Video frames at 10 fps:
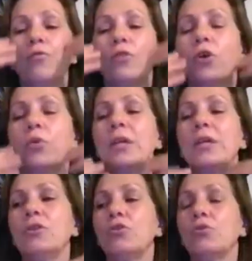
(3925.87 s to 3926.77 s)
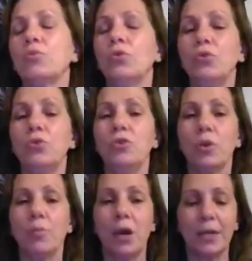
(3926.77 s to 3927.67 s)
flow in through
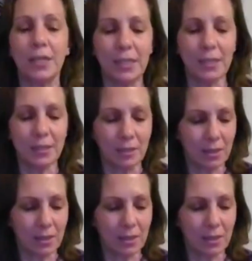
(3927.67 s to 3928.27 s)
your body,